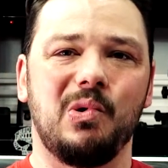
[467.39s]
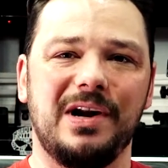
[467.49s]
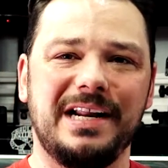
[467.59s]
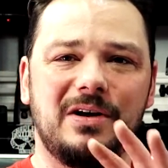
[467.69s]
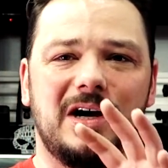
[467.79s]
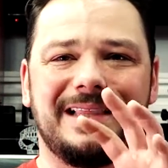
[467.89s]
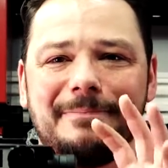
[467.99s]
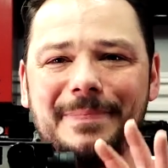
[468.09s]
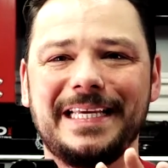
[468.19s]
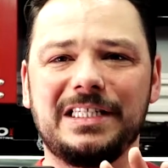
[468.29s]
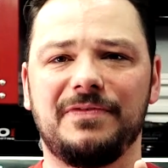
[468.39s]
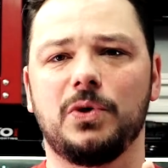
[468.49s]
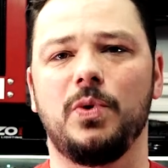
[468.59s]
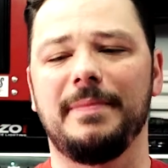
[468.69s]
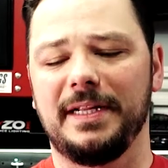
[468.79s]
rundown on the piece of
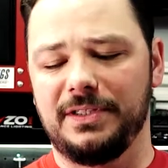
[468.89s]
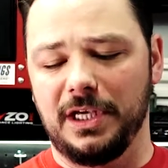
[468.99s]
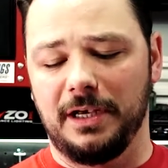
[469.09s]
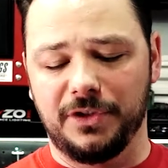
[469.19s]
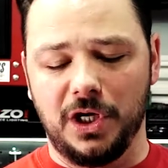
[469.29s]
equipment itself.